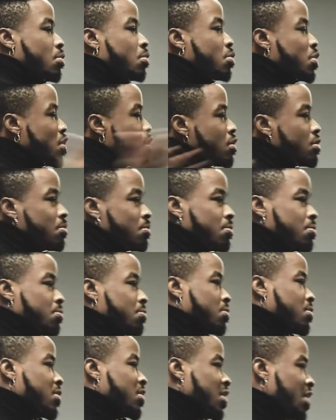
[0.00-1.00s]
Boom.
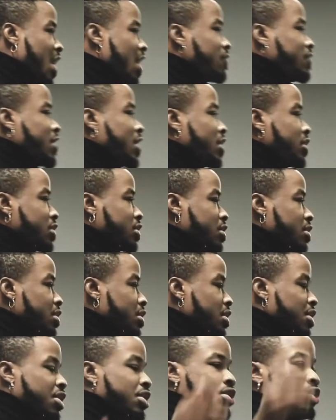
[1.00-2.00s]
Life changing.
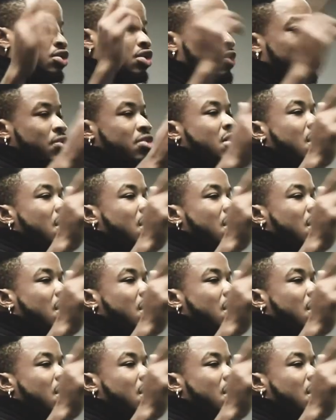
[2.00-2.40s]
So if you're